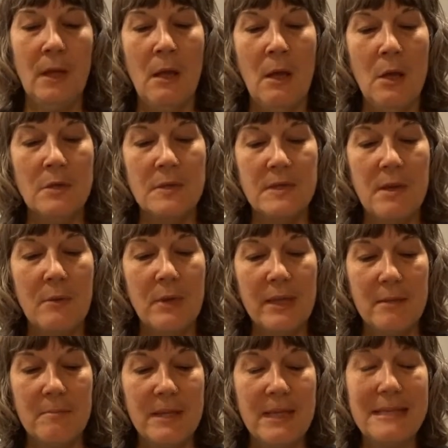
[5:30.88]
Sewing
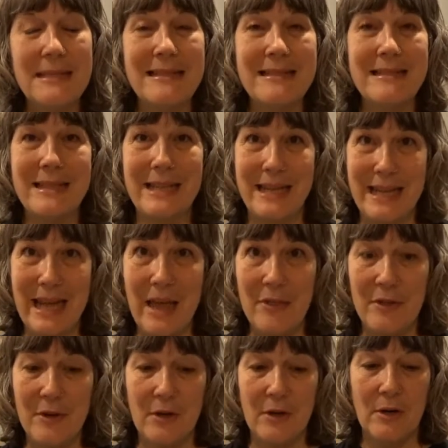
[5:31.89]
the pieces
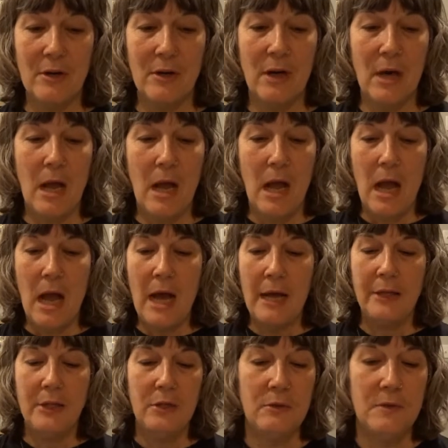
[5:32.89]
together,
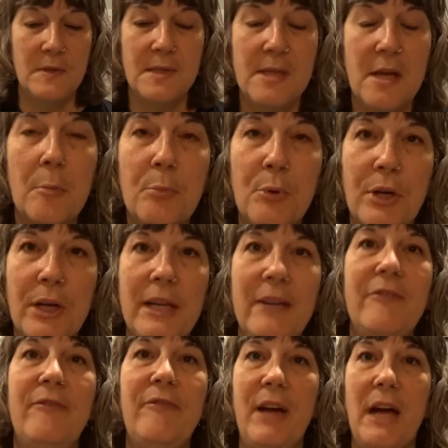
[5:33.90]
I used a pretty
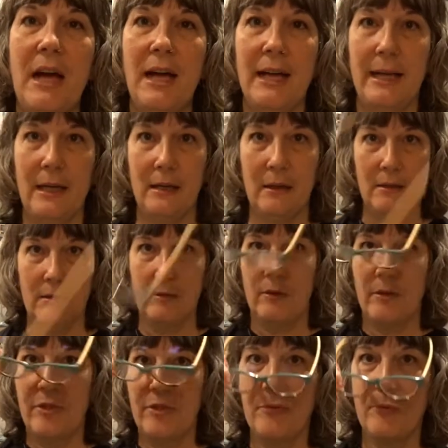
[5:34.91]
fine
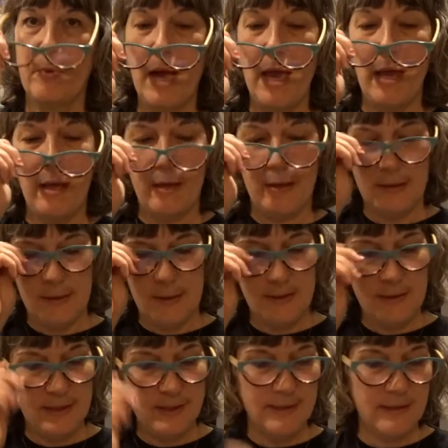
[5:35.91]
thread.
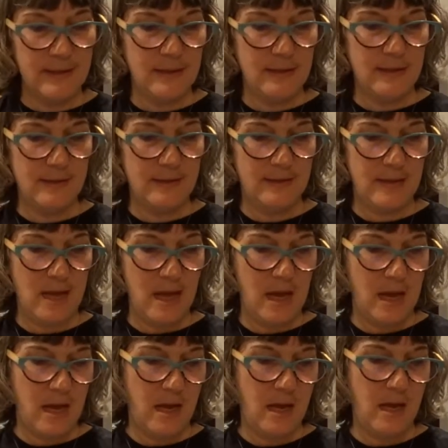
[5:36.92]
This is
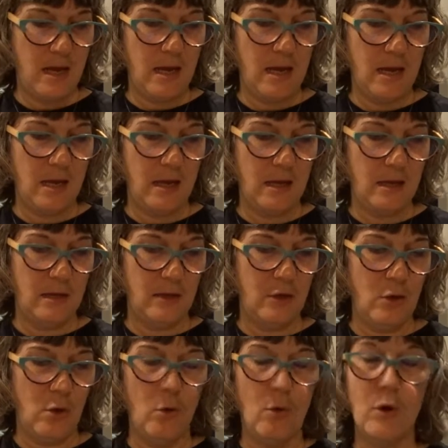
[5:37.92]

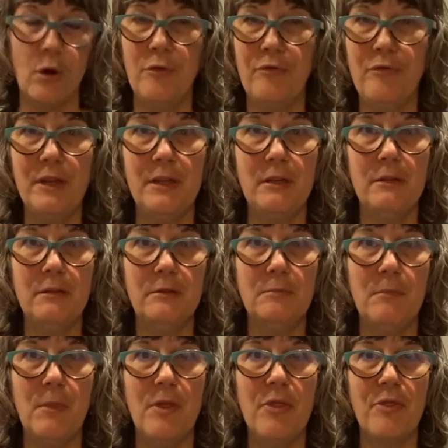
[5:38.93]
an
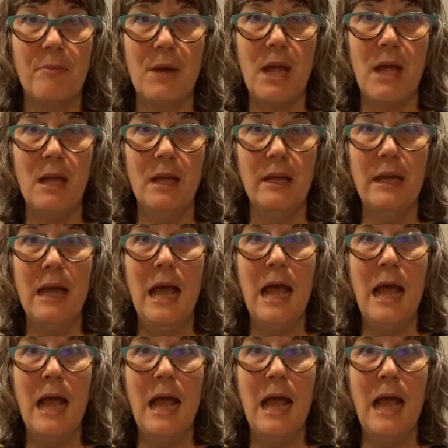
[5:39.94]
Aurifil thread.